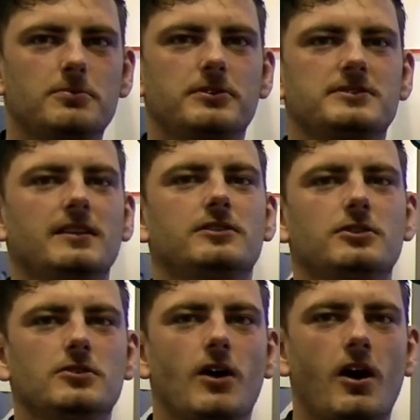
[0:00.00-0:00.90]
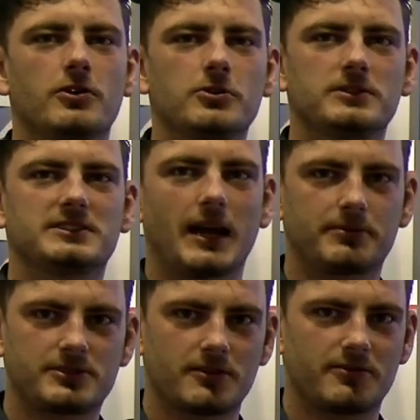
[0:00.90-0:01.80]
present to you our newest
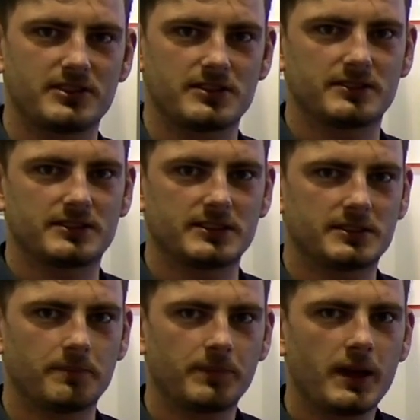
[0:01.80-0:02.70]
capture vision system.